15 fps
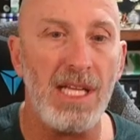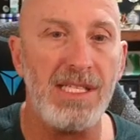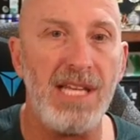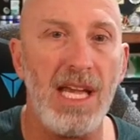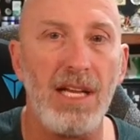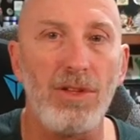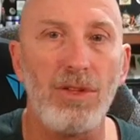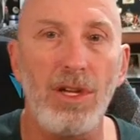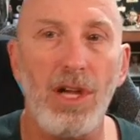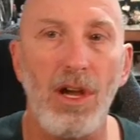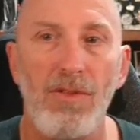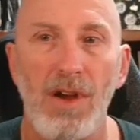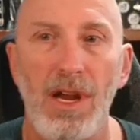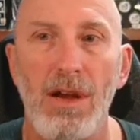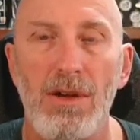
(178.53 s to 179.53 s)
take a look
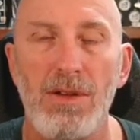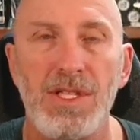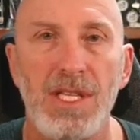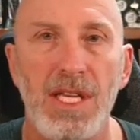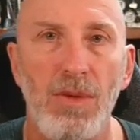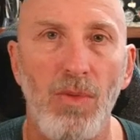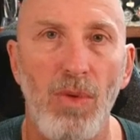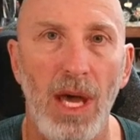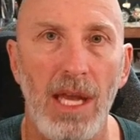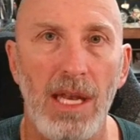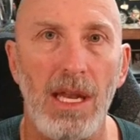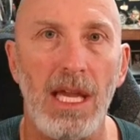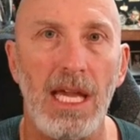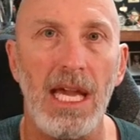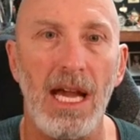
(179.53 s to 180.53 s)
over here and see
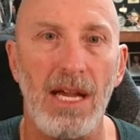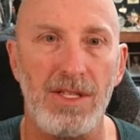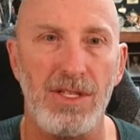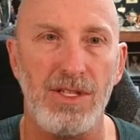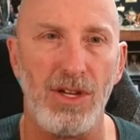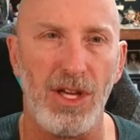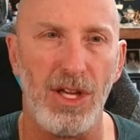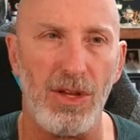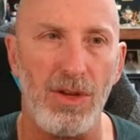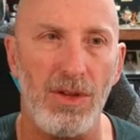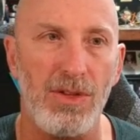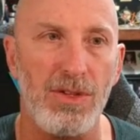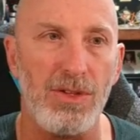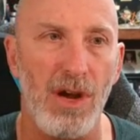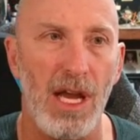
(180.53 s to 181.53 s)
when he executed
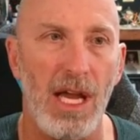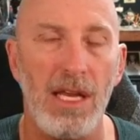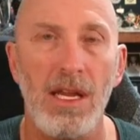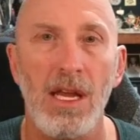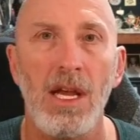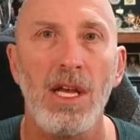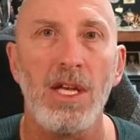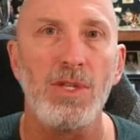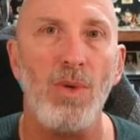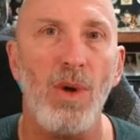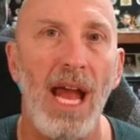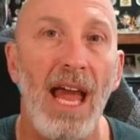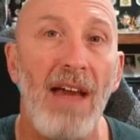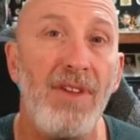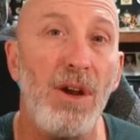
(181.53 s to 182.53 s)
the trade. So
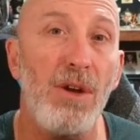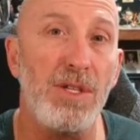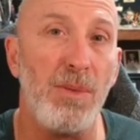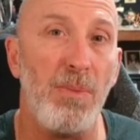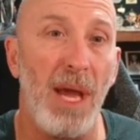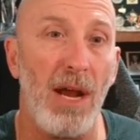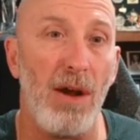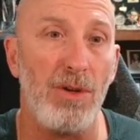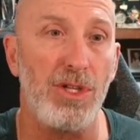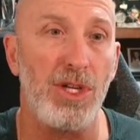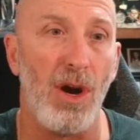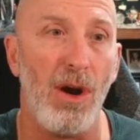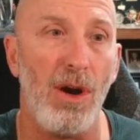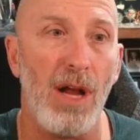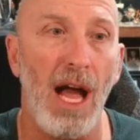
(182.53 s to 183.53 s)
what I have here is a pair
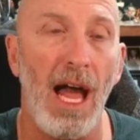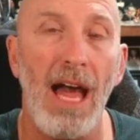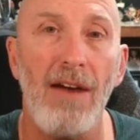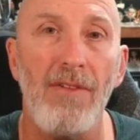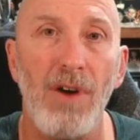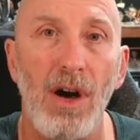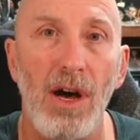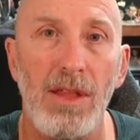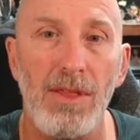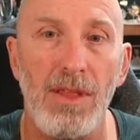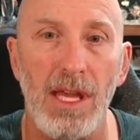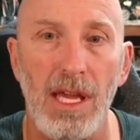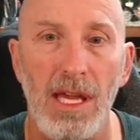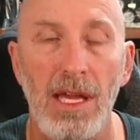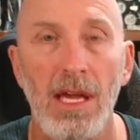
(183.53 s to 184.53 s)
chart. I have on
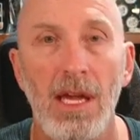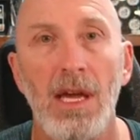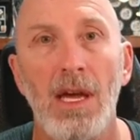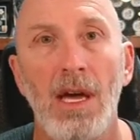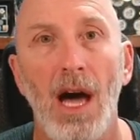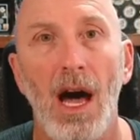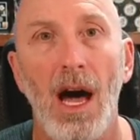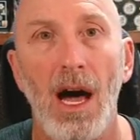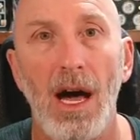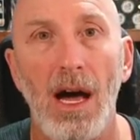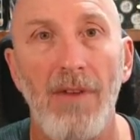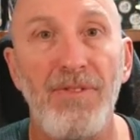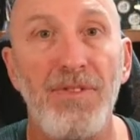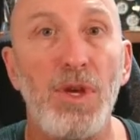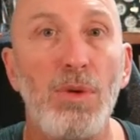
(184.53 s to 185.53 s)

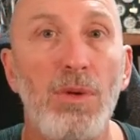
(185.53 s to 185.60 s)
a few of